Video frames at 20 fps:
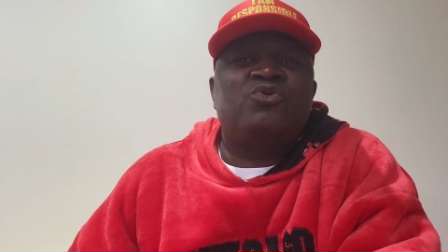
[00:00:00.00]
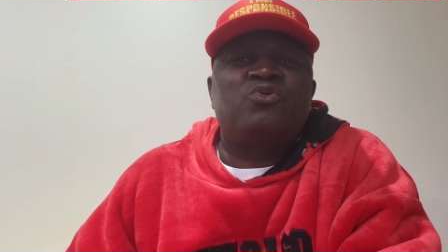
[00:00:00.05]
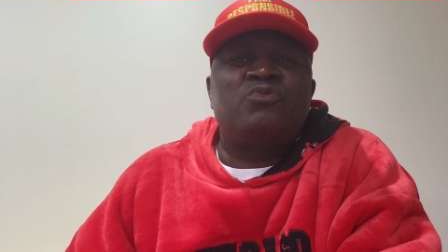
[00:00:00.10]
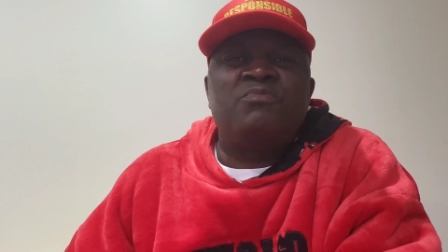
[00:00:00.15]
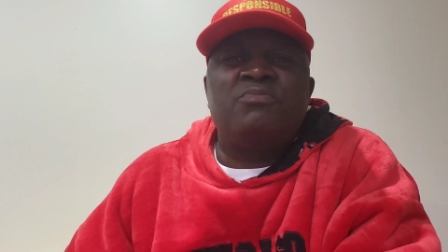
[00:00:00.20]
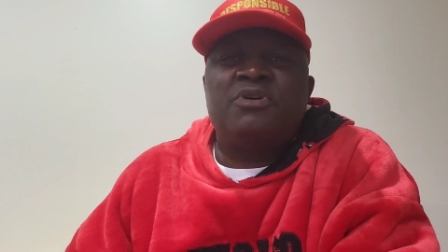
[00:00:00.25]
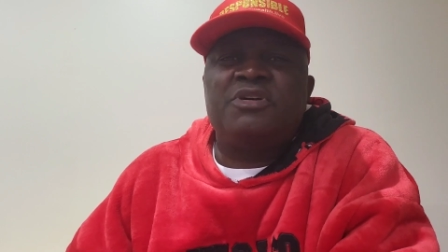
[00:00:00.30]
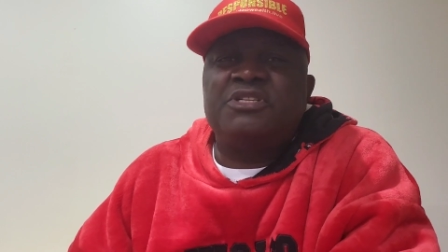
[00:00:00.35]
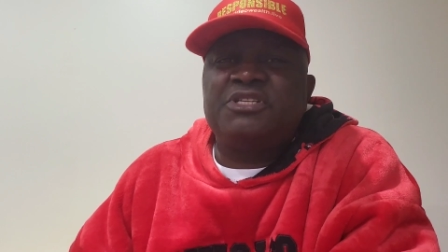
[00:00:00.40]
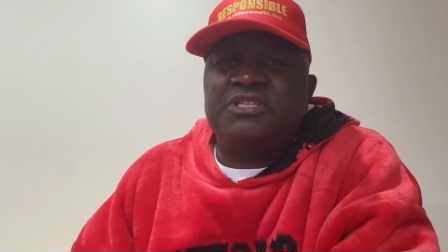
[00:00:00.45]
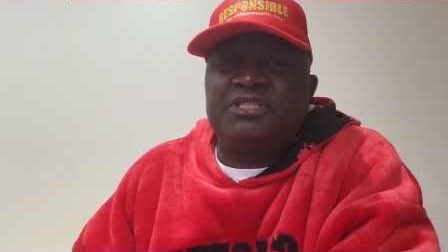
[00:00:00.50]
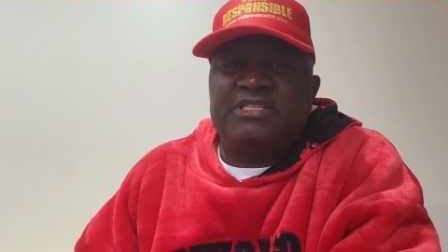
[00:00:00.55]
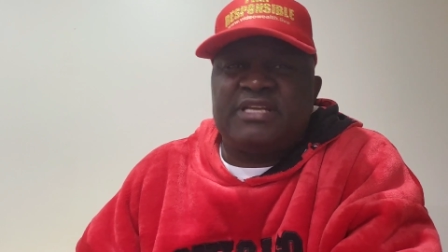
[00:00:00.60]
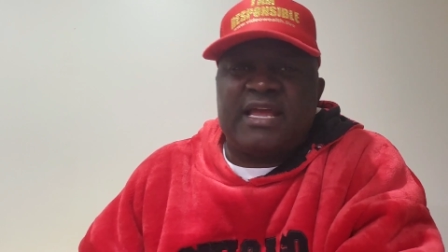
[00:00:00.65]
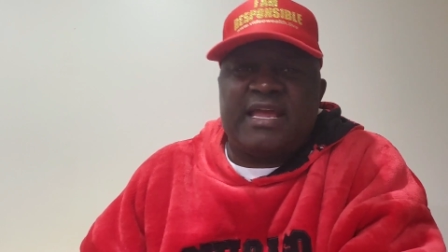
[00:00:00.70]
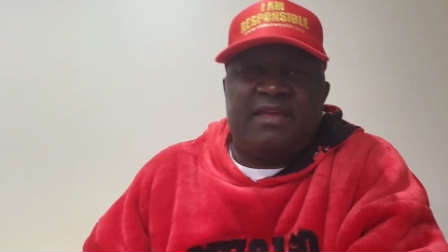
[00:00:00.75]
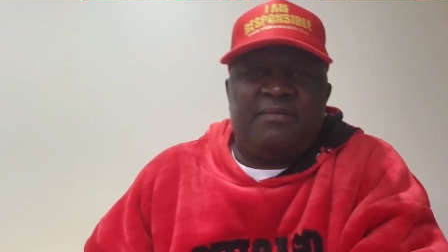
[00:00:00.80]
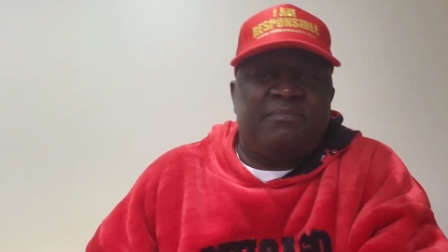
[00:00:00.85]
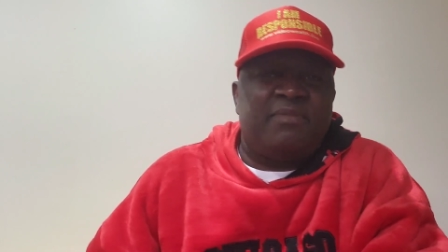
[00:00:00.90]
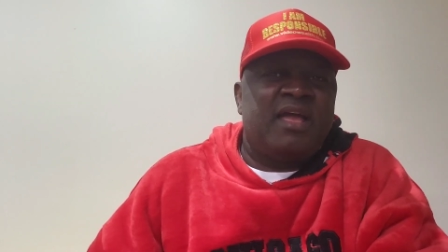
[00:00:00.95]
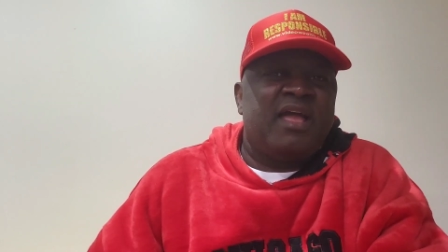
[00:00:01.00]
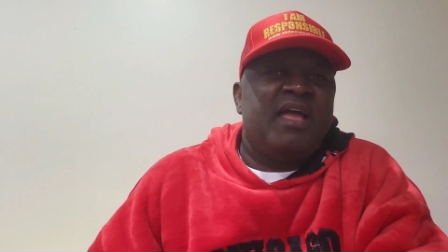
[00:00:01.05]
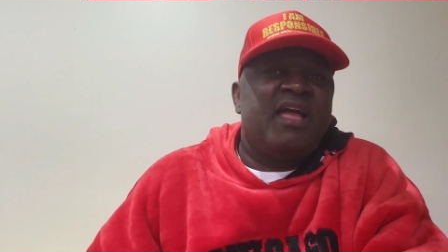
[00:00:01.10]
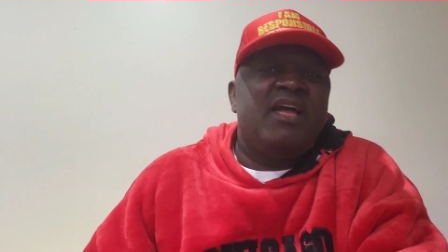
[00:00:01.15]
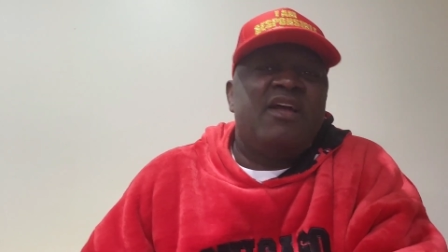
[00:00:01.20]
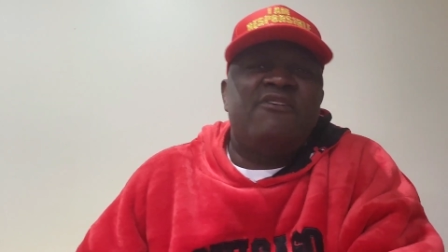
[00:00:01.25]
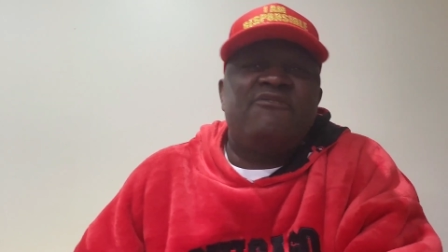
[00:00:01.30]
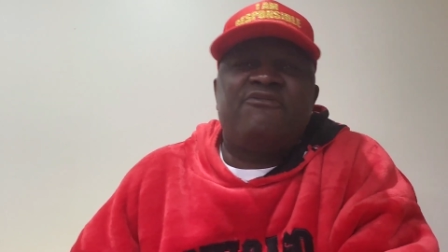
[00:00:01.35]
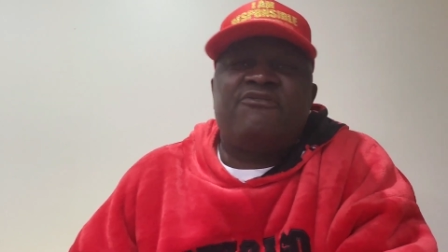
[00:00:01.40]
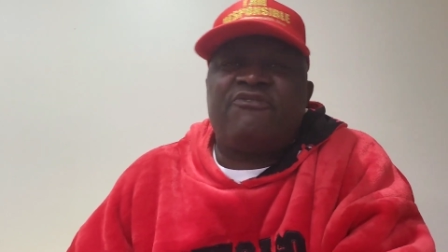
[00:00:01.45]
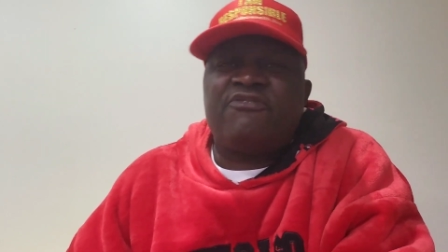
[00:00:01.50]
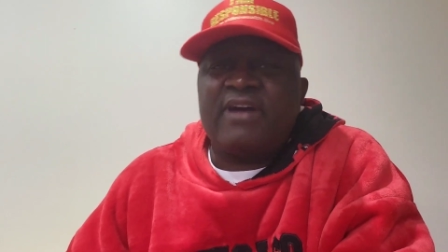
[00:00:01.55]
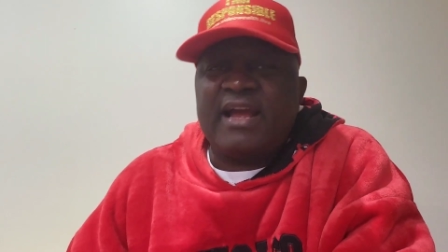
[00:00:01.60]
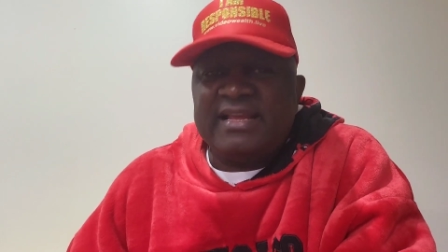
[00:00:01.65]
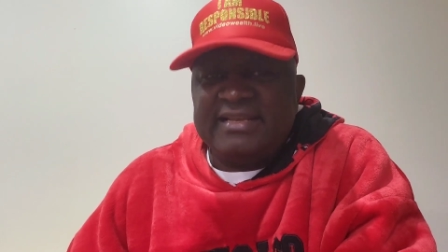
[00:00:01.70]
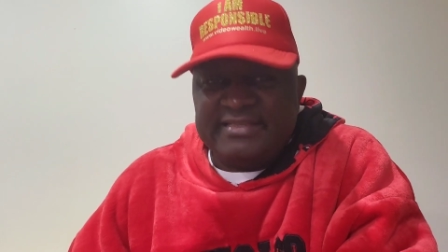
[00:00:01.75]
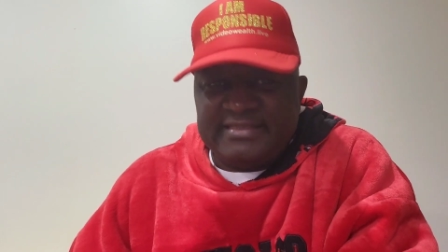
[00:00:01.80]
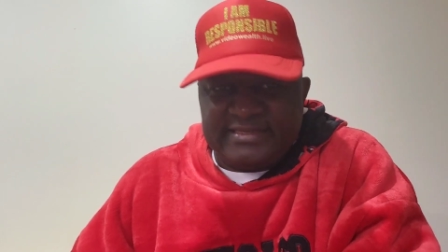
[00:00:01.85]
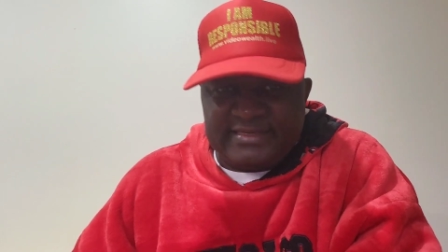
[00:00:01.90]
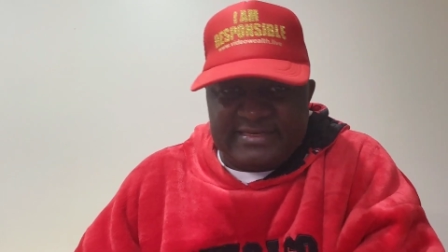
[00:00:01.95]
too much time
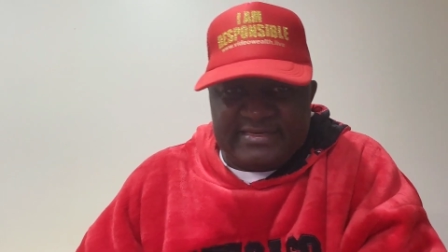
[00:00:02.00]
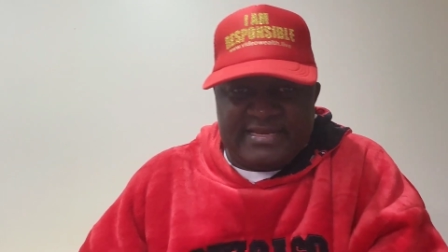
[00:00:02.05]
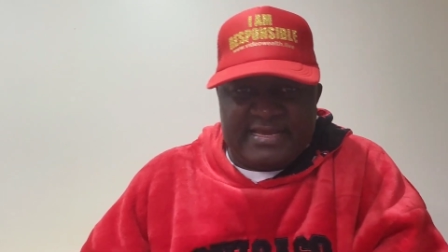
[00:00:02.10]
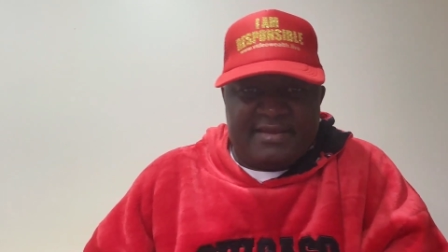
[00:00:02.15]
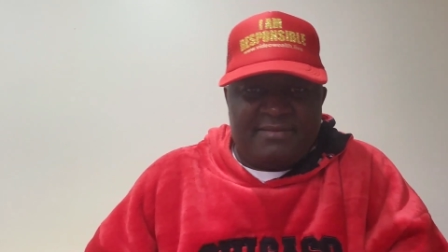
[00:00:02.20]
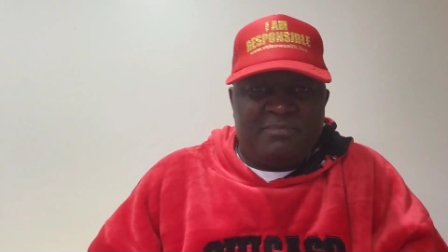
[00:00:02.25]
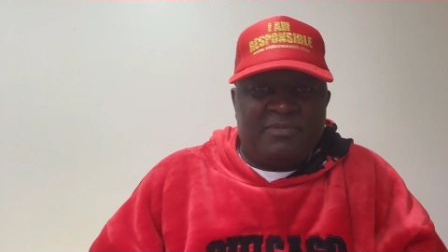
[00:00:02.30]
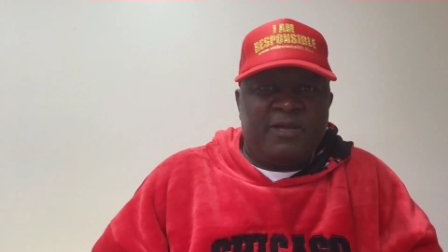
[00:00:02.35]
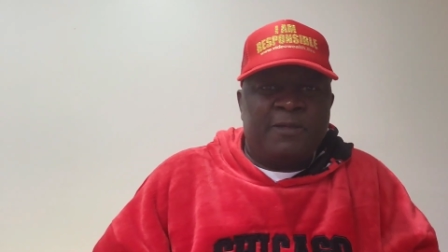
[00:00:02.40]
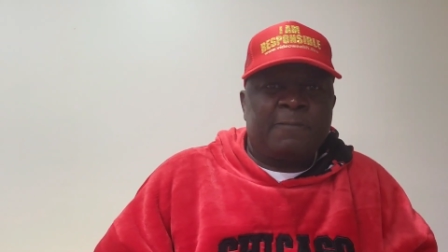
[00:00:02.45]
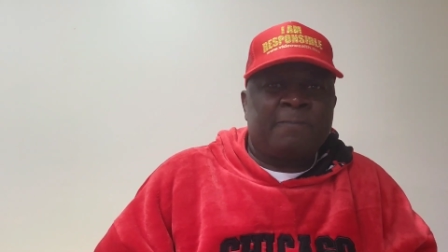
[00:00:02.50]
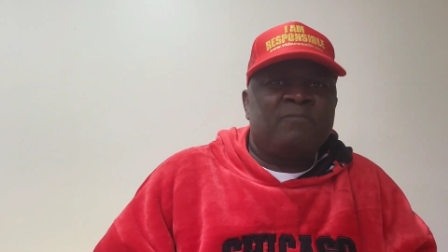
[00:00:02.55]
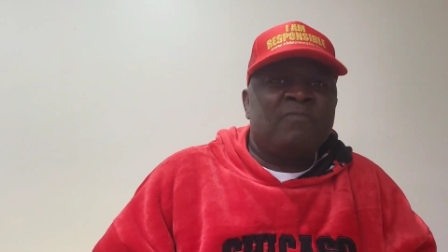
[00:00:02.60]
fighting them.